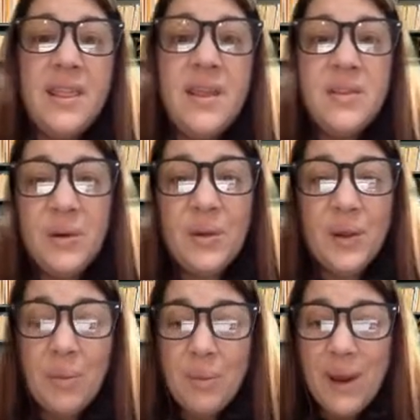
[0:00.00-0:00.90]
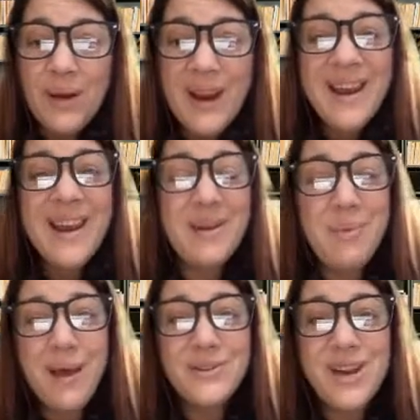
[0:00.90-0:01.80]
They're a little blurry, I
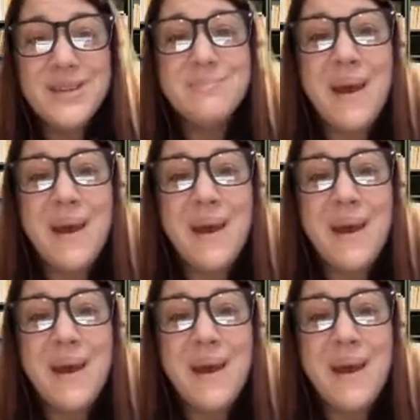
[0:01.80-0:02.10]
apologize,